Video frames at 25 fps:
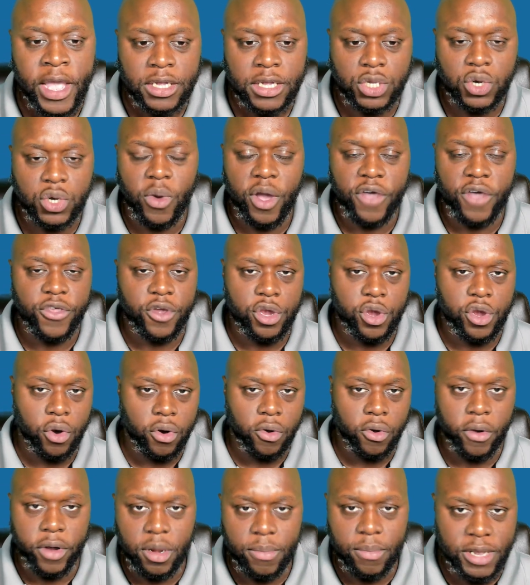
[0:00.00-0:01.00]
to whether you're
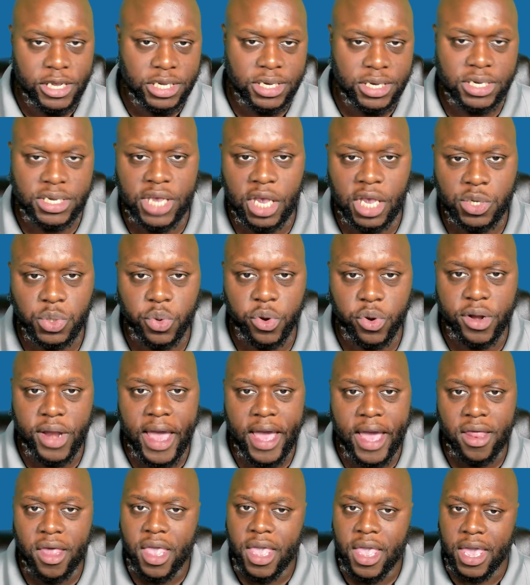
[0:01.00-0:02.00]
going to be successful or
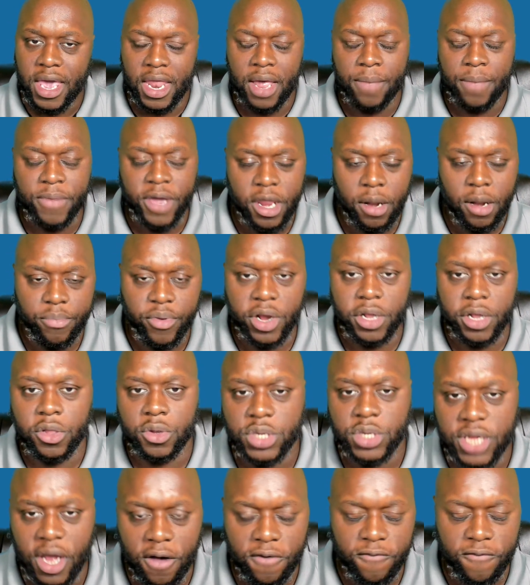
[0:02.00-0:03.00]
not, and I'm going to break
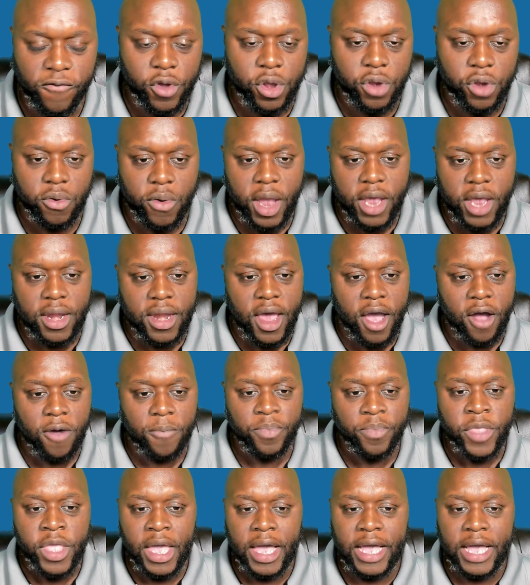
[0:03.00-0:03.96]
those down for you right now.